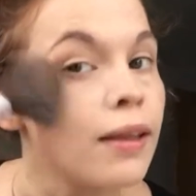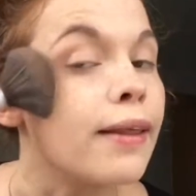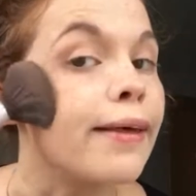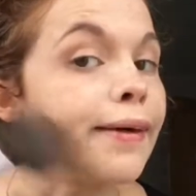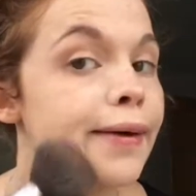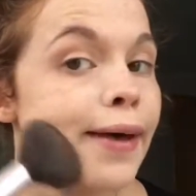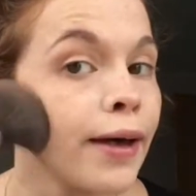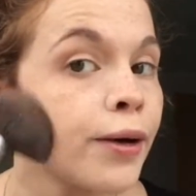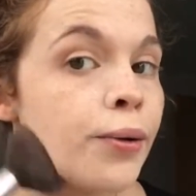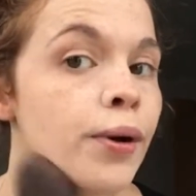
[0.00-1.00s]
there you
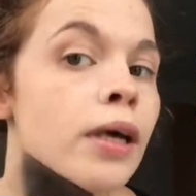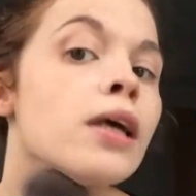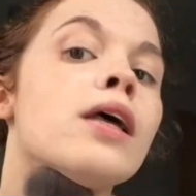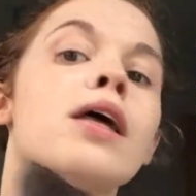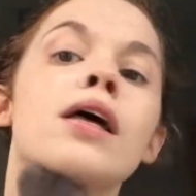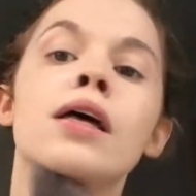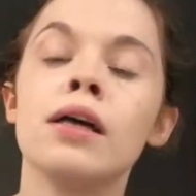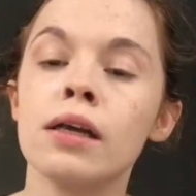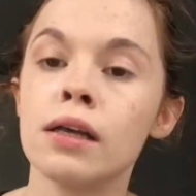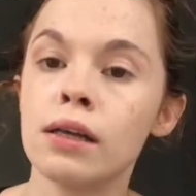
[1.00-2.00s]
go.
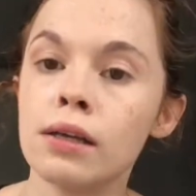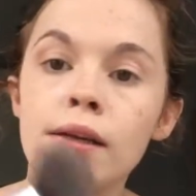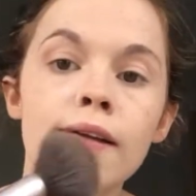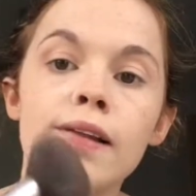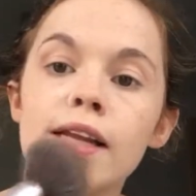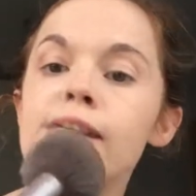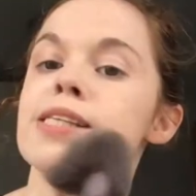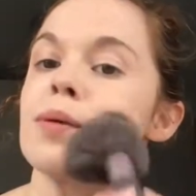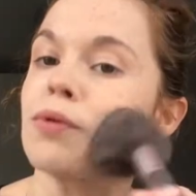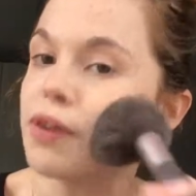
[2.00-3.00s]
At least
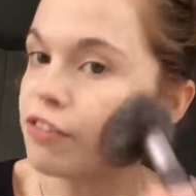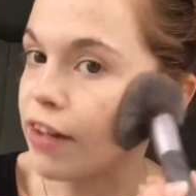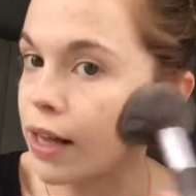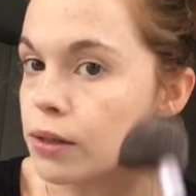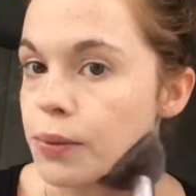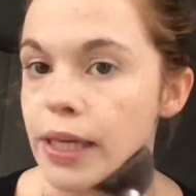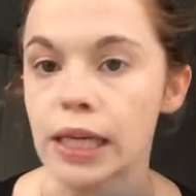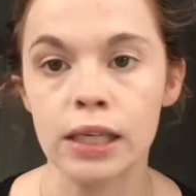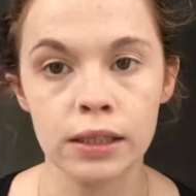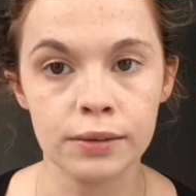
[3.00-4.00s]
I'll be ready for Halloween.